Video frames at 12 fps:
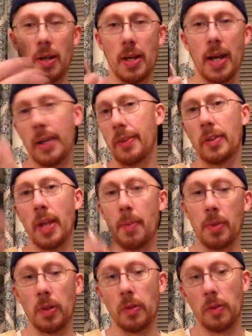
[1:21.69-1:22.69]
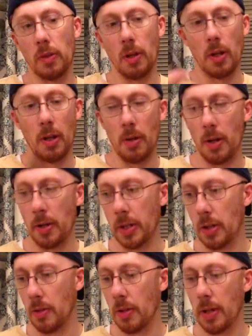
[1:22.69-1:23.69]
I just happen to use
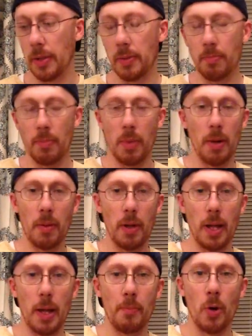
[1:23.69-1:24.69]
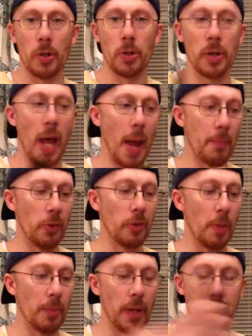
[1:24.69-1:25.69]
a marker cap or
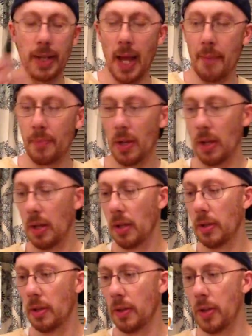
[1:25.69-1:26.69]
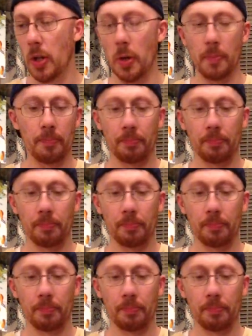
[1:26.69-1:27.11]
something like that to do.